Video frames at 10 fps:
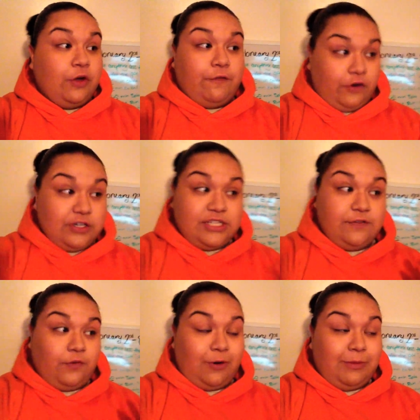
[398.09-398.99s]
First
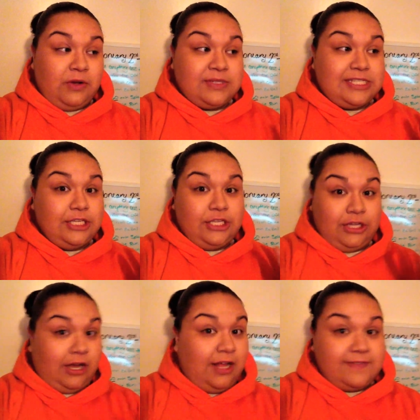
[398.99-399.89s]
and foremost,
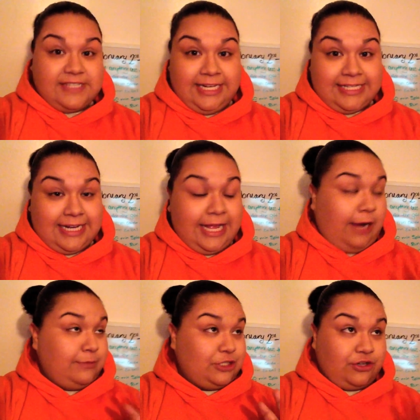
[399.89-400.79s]
y'all have seen it today.
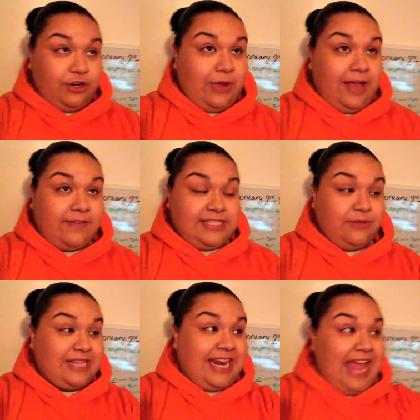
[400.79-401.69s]
I'm sure you have because it
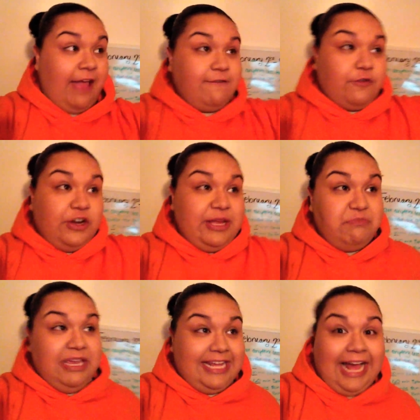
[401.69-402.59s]
was on every
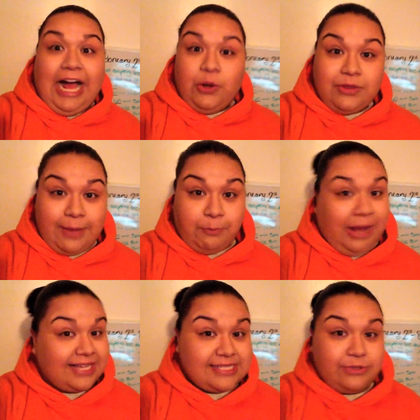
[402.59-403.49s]
media outlet
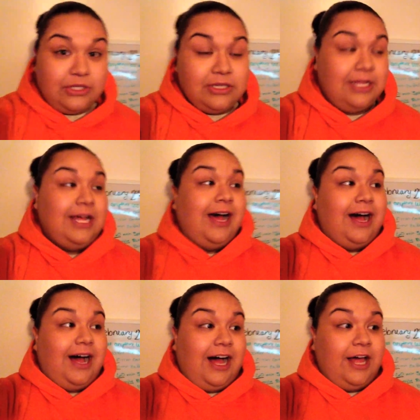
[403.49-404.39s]
possible.
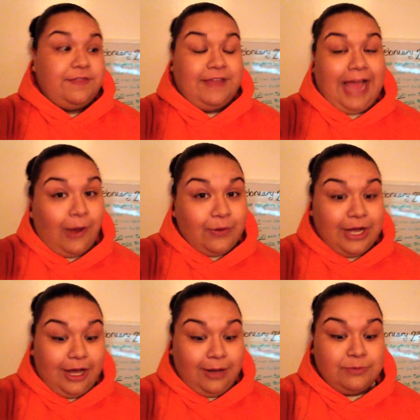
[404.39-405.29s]
The
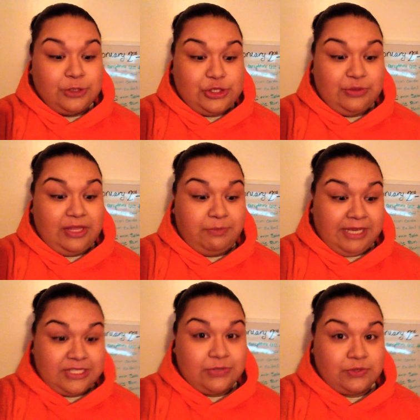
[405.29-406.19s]
outcome to the
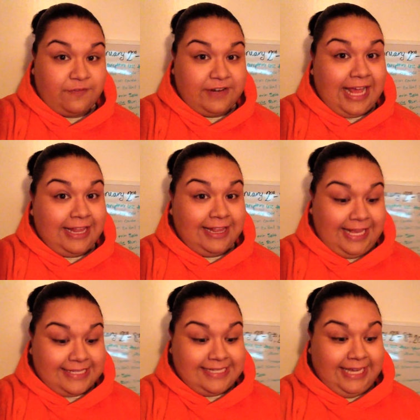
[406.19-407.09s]
Biggest Loser finale
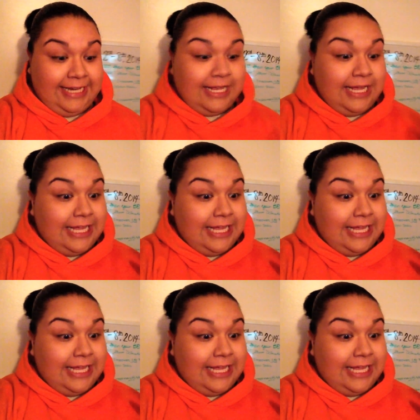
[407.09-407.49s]
last night.